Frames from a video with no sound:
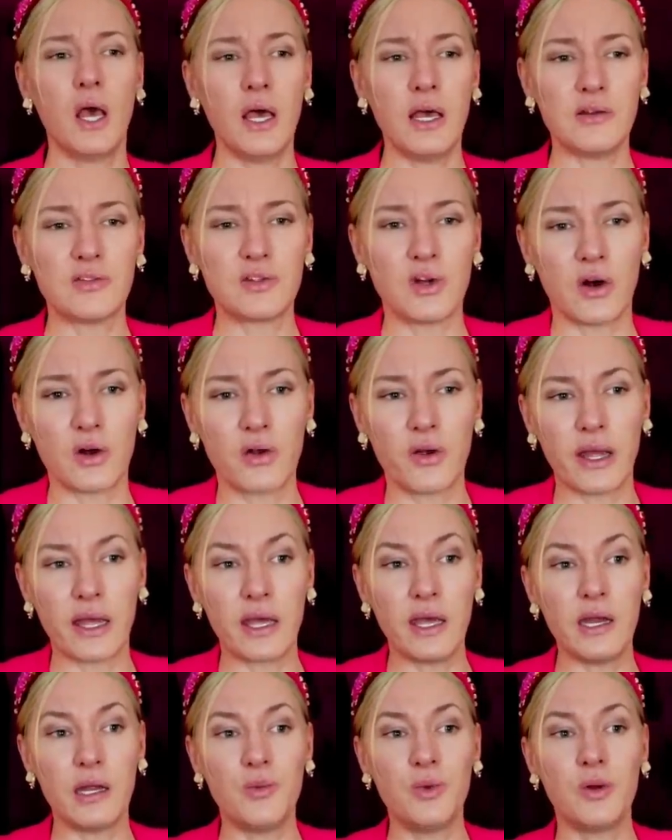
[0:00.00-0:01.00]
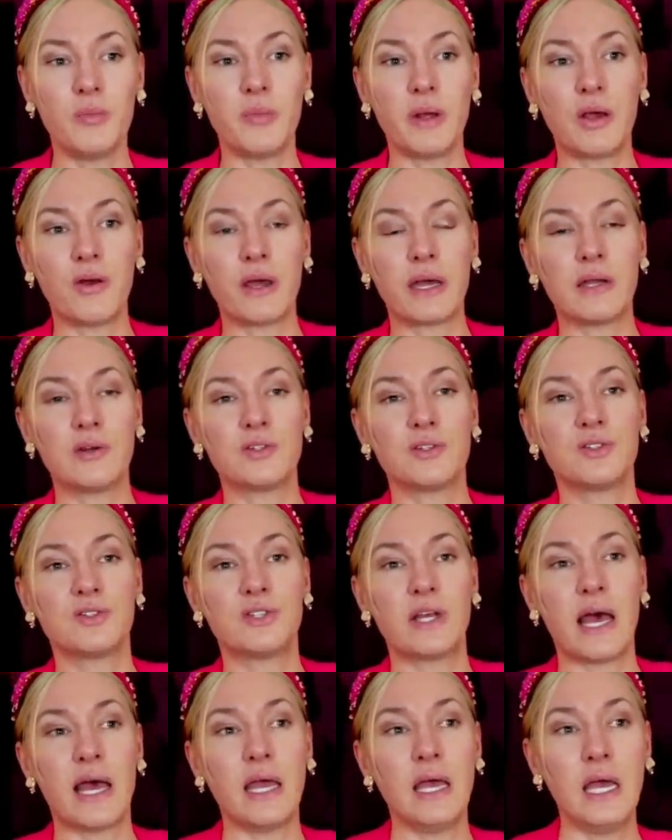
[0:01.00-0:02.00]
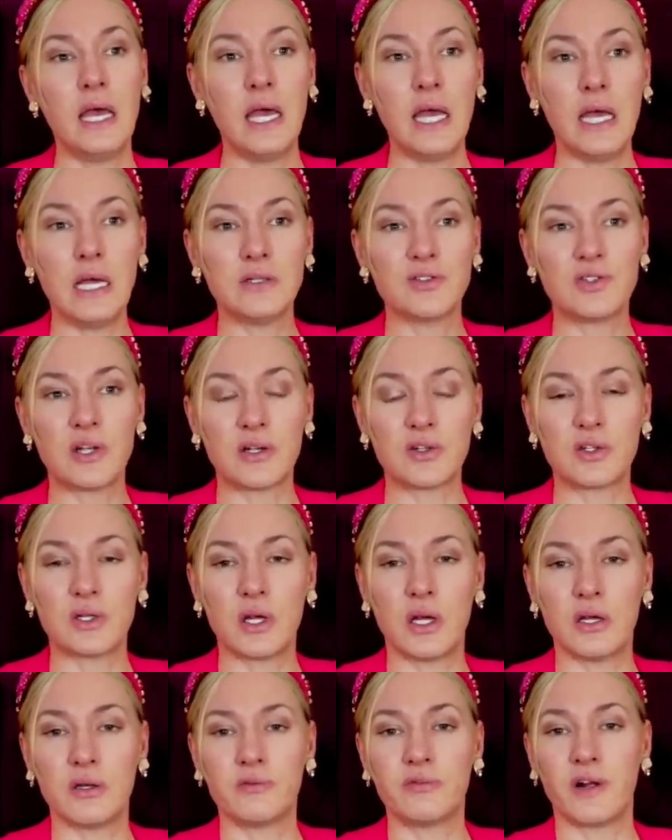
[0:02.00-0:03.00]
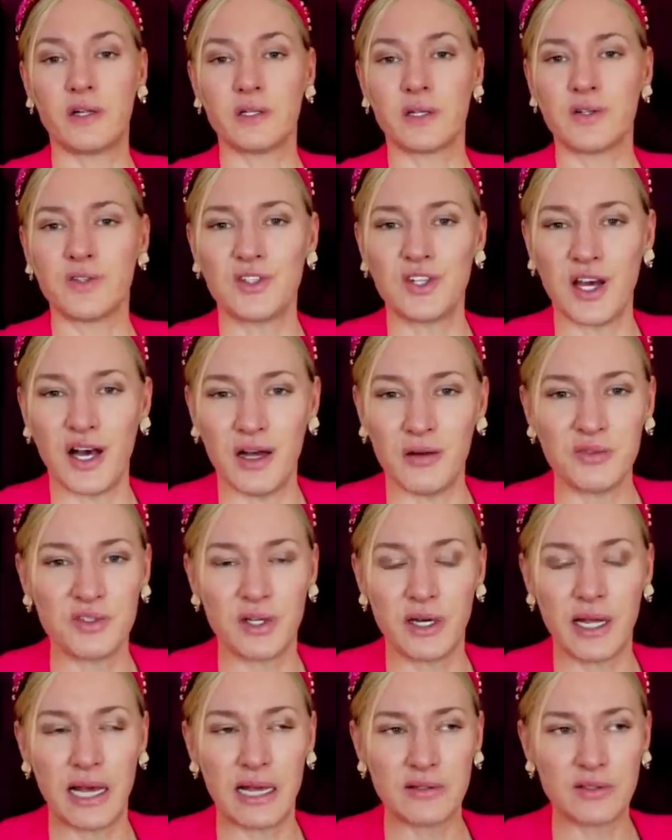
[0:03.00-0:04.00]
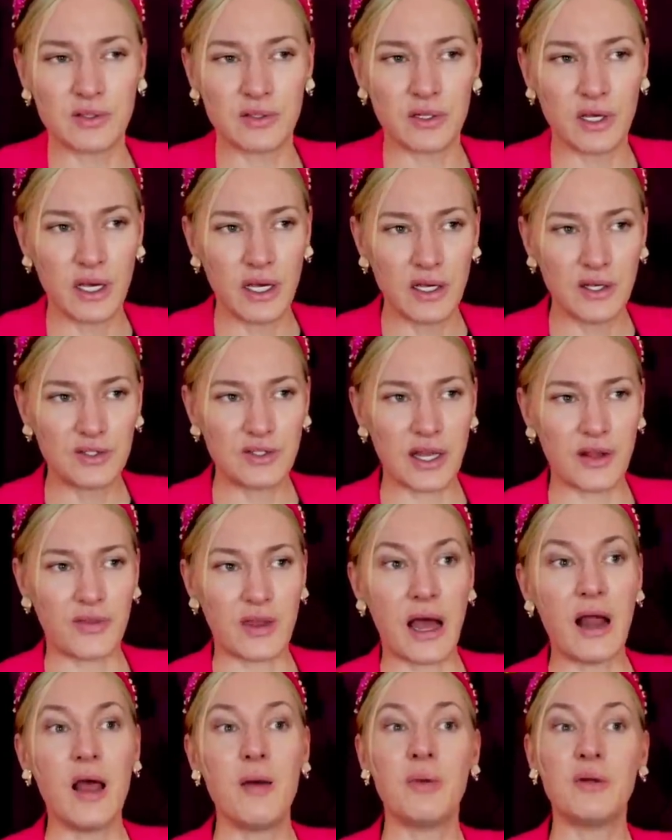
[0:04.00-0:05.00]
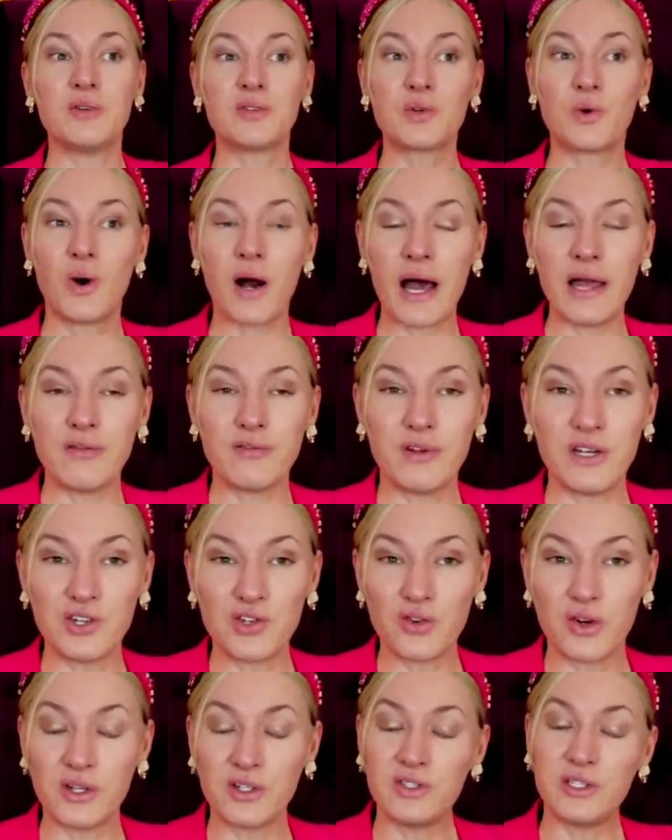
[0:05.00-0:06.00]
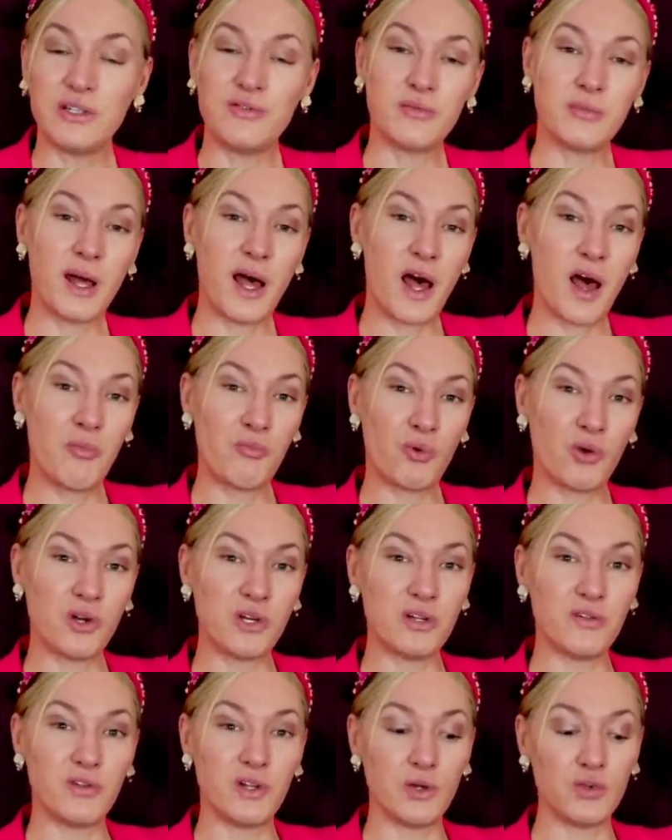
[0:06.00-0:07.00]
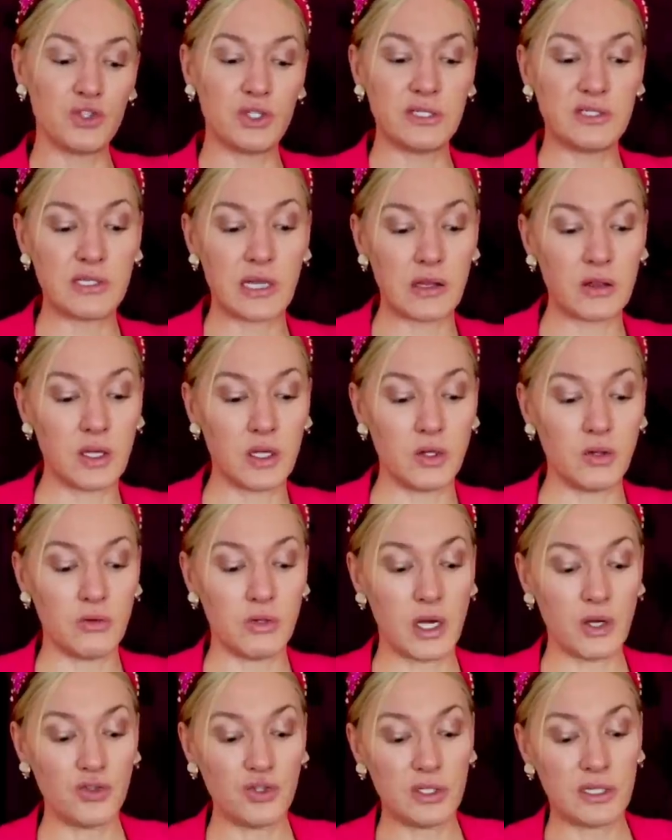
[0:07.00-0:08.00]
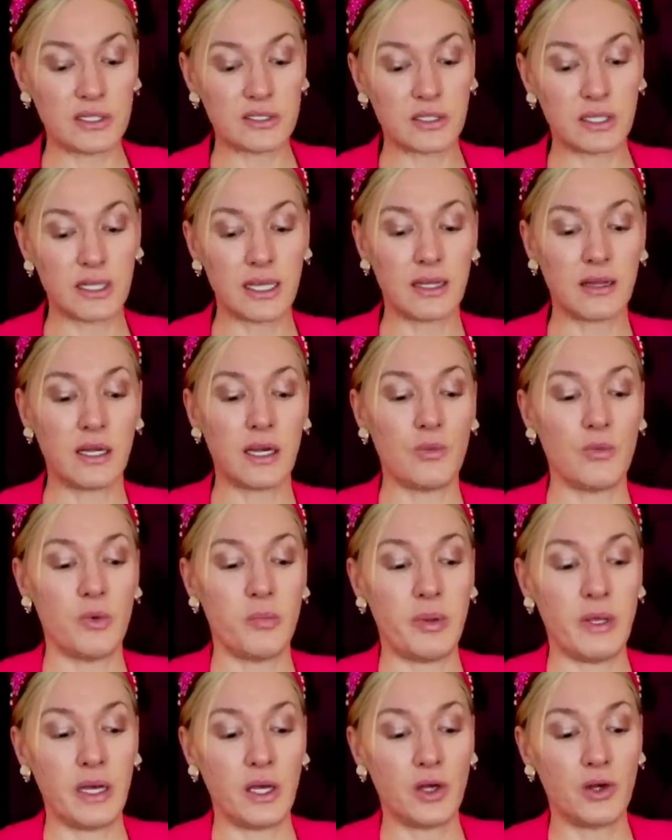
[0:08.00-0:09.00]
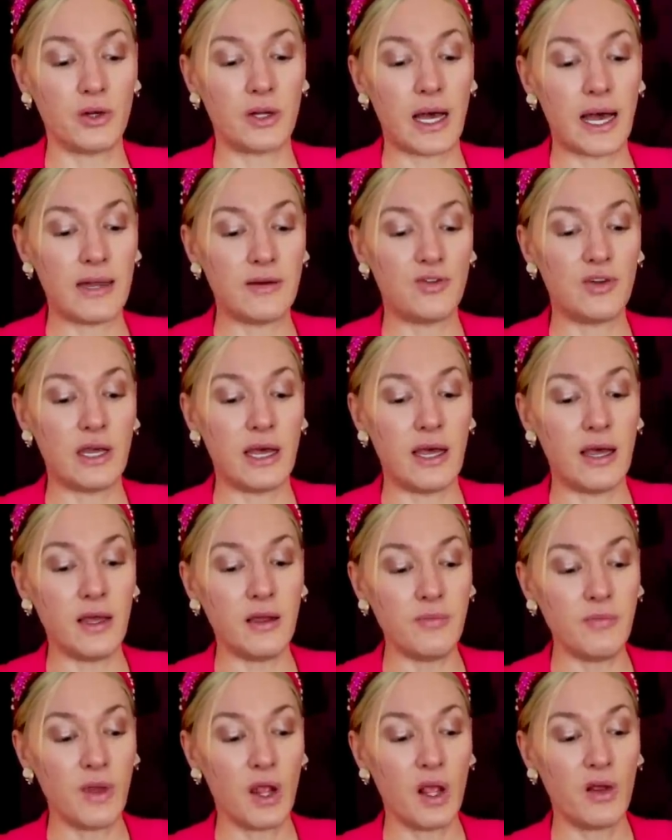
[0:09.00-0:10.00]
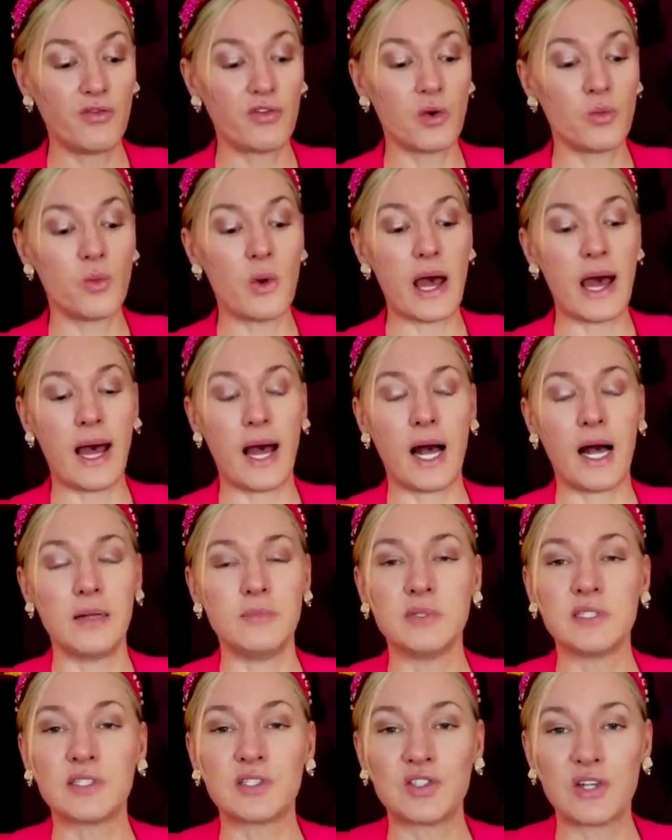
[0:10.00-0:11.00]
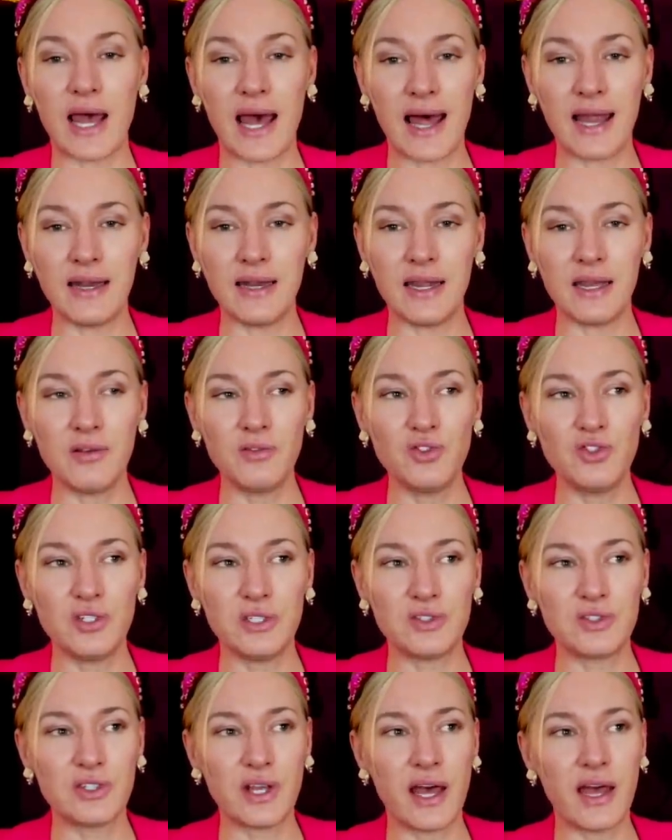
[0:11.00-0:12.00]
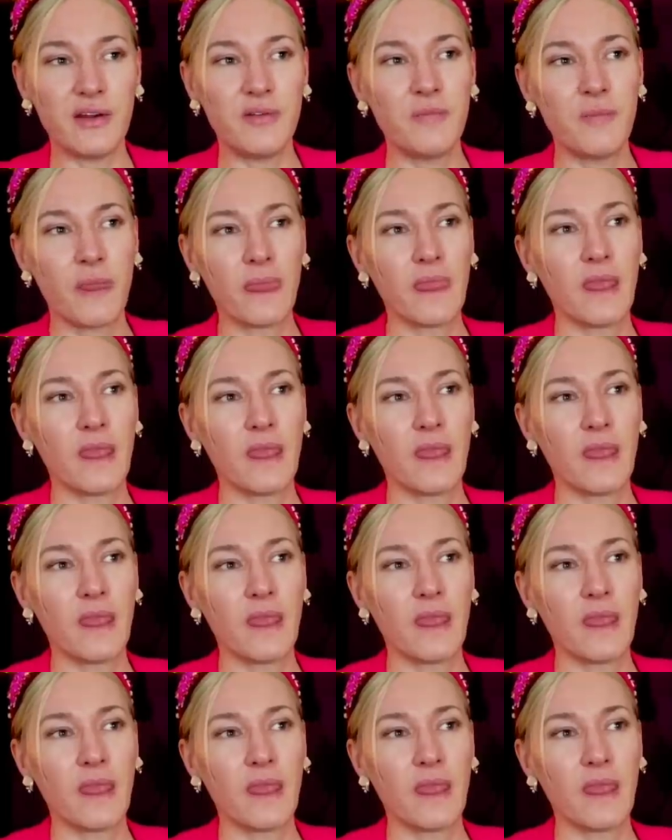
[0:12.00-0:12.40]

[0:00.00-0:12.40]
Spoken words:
it's not cricket. It wouldn't be cricket to say in such vulgar terms, and he hasn't said that. But it was quite reassuring to see from her point of view. She said that, you know, she doesn't think that it would be a good idea from where I'm standing, she said.